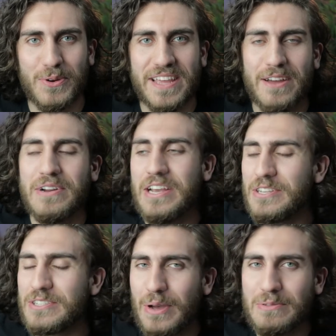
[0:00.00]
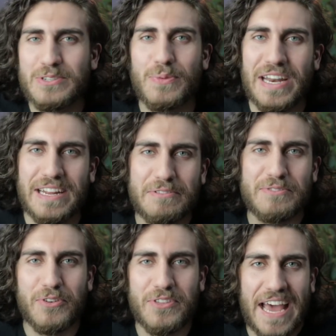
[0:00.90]
worth out. So I'm just waiting
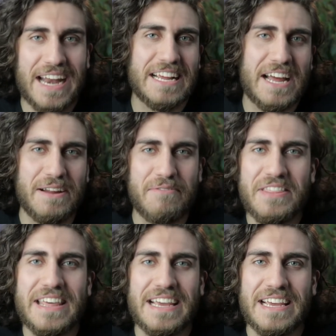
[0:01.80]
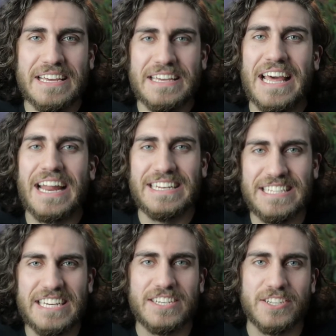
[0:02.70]
for that kind of thing, that
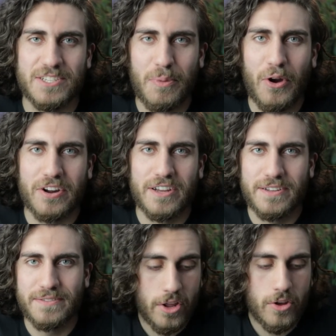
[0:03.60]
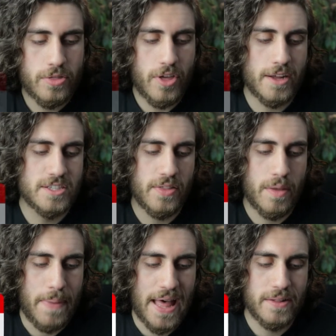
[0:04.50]
idea to spark. What are your thoughts on the
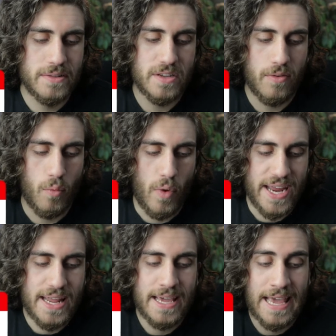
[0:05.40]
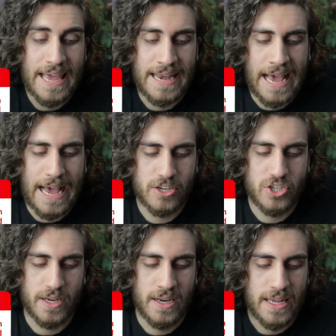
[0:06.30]
the balance of waiting and
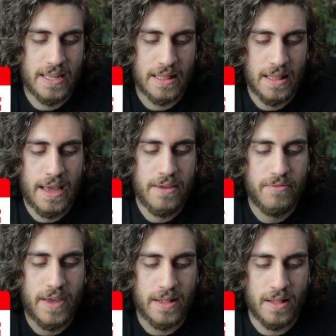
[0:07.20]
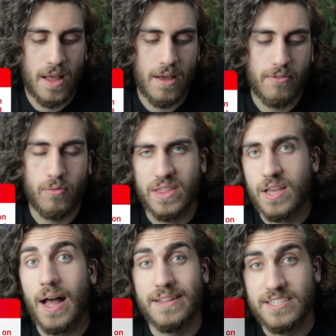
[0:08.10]
action in life and love with
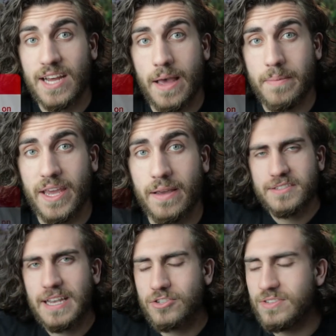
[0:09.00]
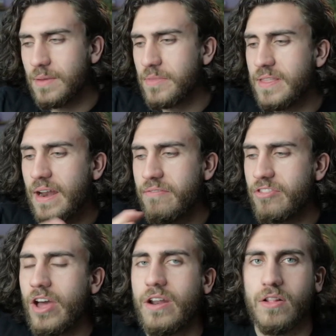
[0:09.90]
God's timing. This is actually something that I've
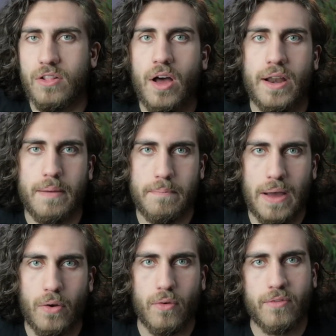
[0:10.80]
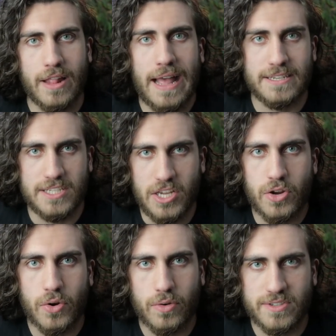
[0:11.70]
thought a lot about over the last
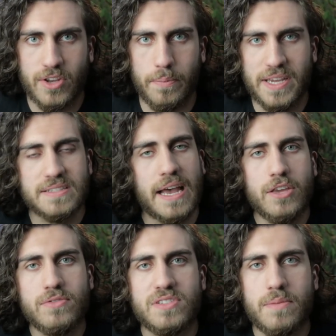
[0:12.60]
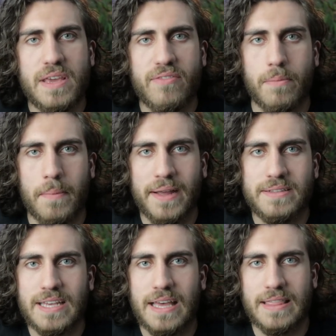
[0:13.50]
year or so because I used to be of the
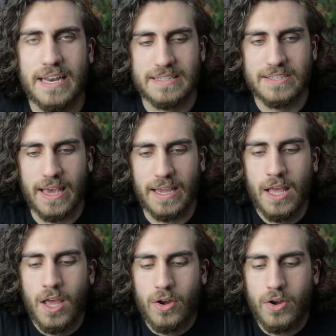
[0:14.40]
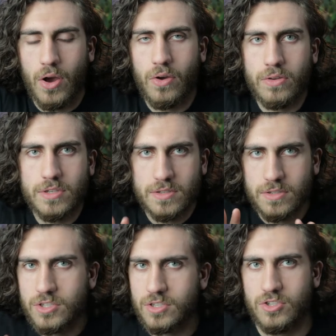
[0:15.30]
mindset that it's like, no, you just
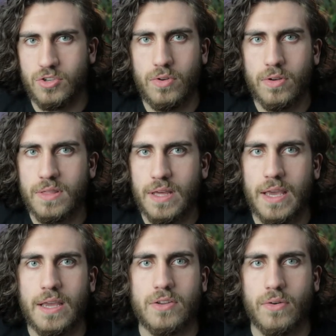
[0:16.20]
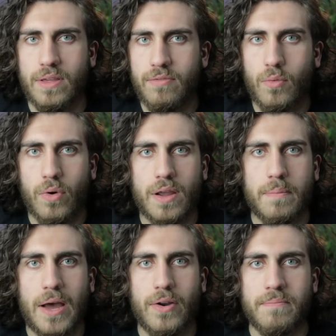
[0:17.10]
just do your thing, don't even worry
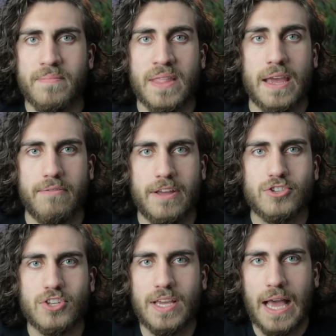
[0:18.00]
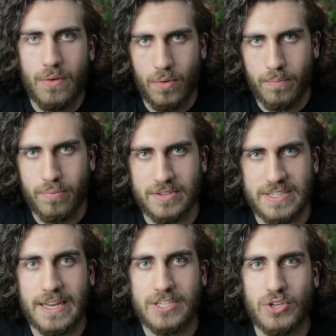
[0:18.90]
about it, and eventually God will
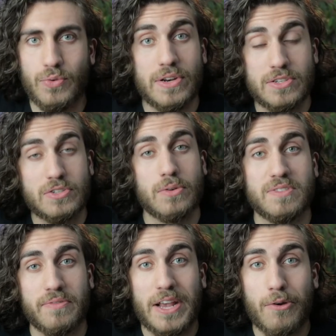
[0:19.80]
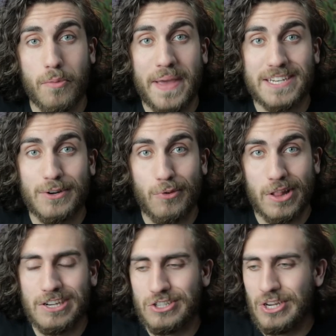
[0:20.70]
present you in terms of like a romantic
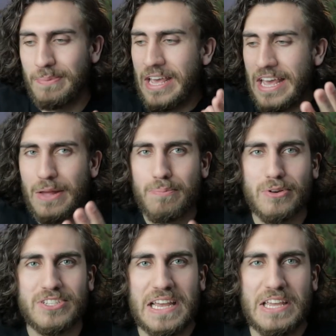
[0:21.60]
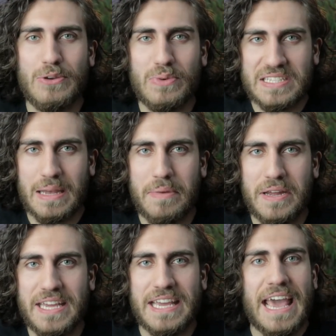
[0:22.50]
relationship. He'll present you with
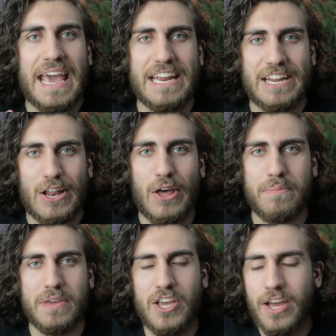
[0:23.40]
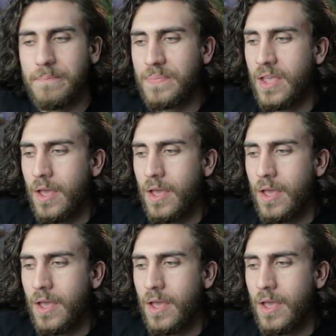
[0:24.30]
somebody and it'll all be good